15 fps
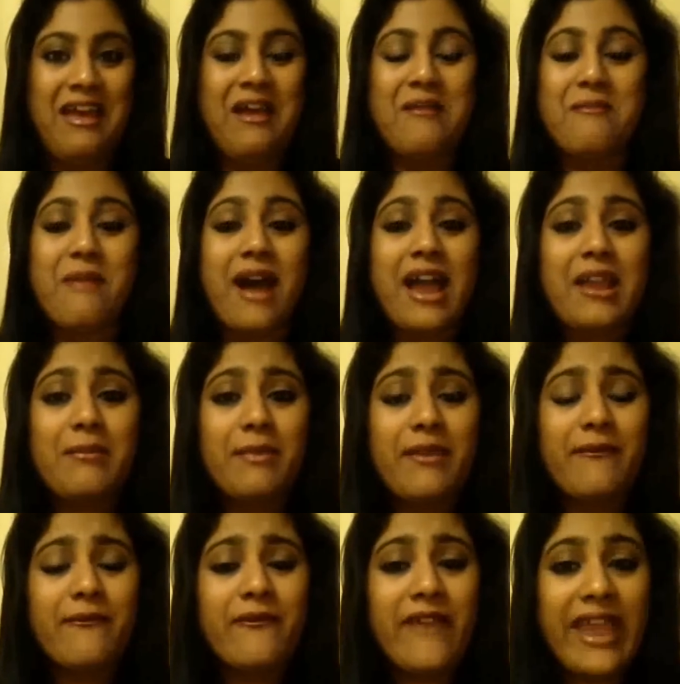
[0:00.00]
might be
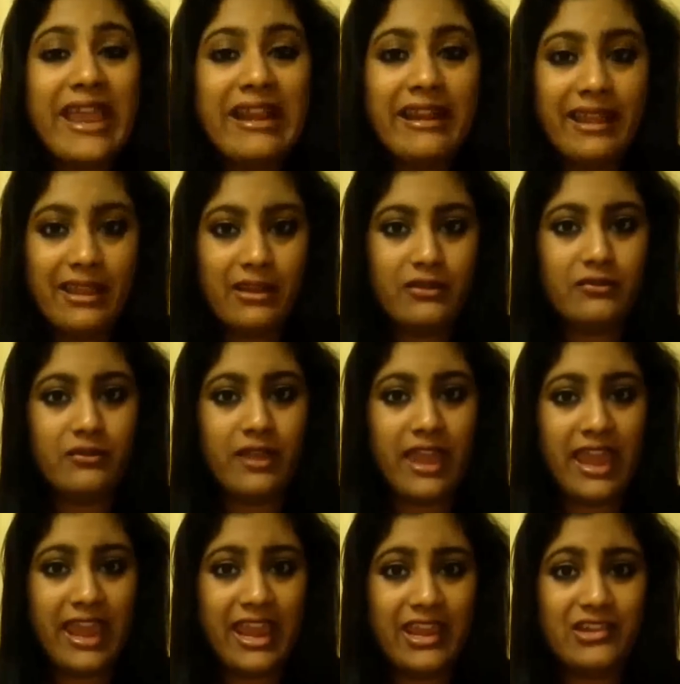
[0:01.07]
failing to
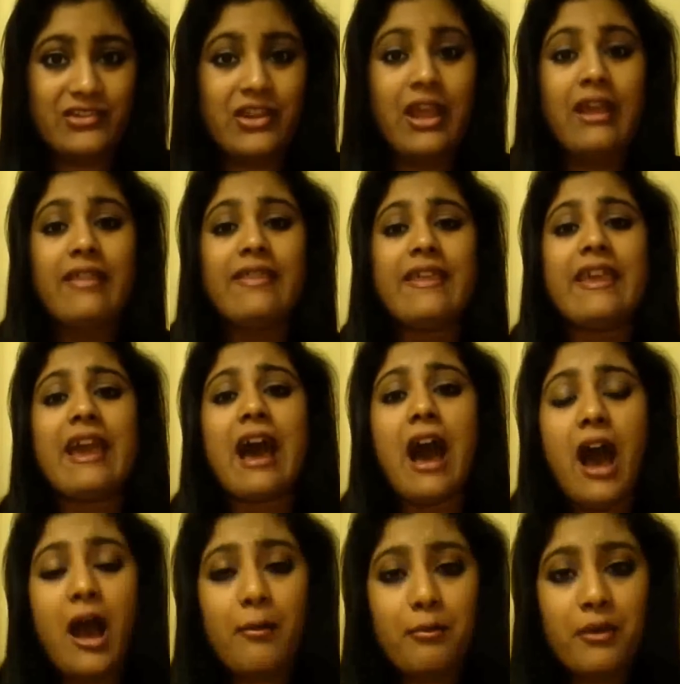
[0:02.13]
gauge the
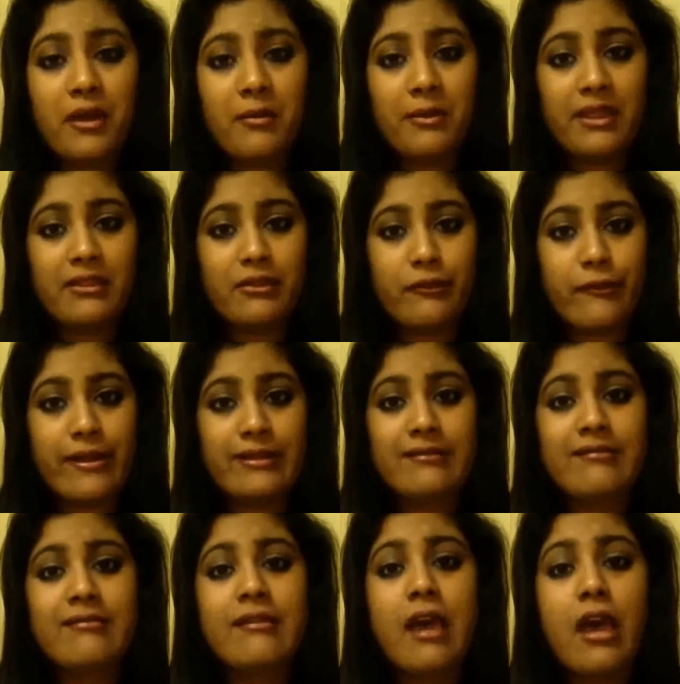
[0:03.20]
upcoming
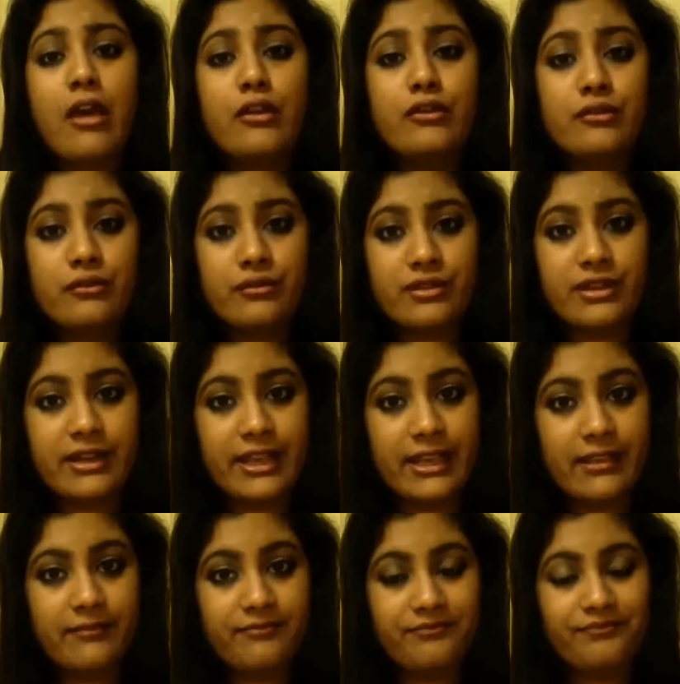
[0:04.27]
threats
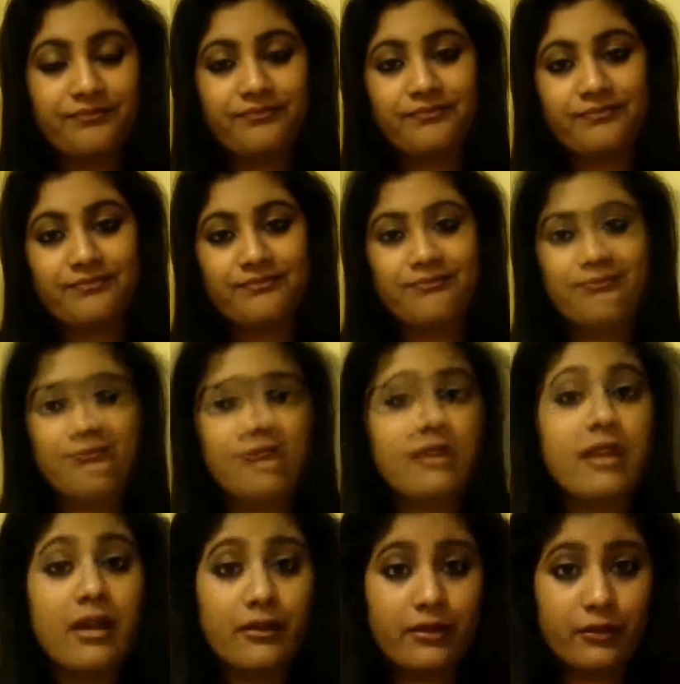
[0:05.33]
totally.
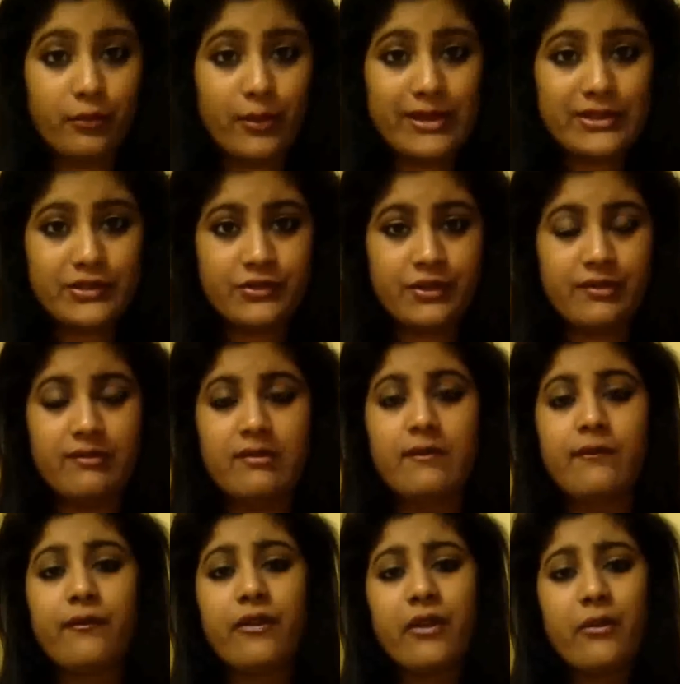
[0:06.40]
Now the question is,
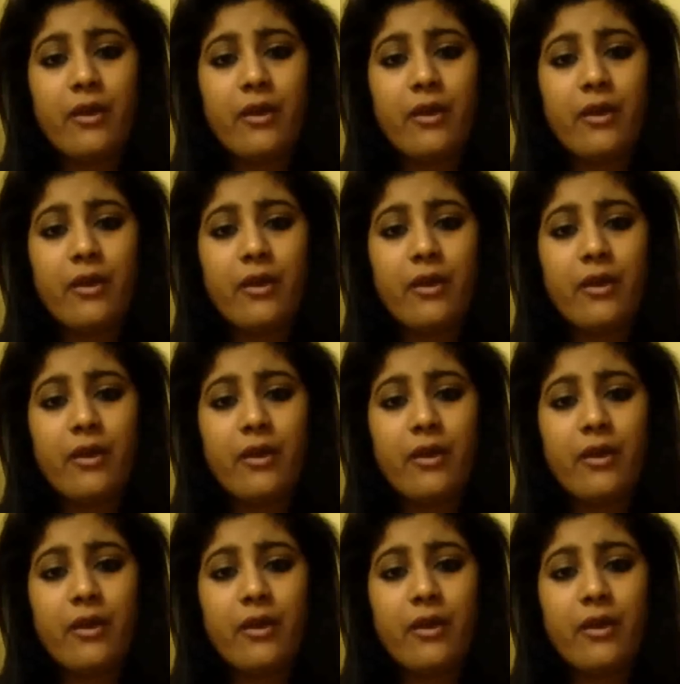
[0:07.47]
if you